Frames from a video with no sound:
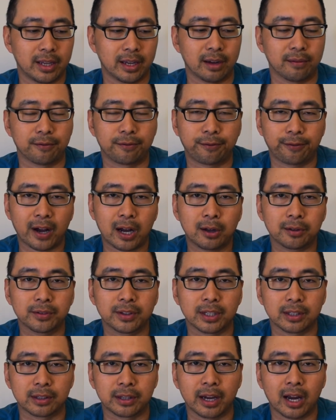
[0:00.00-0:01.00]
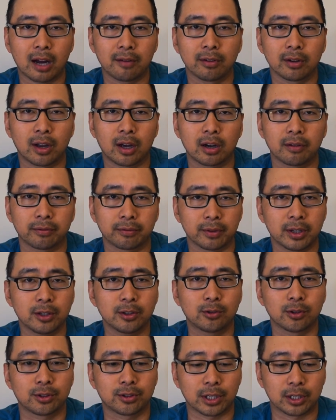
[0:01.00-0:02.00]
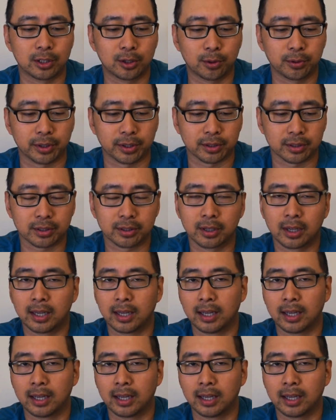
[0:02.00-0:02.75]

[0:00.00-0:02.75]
and found that they have a lot of interesting donuts.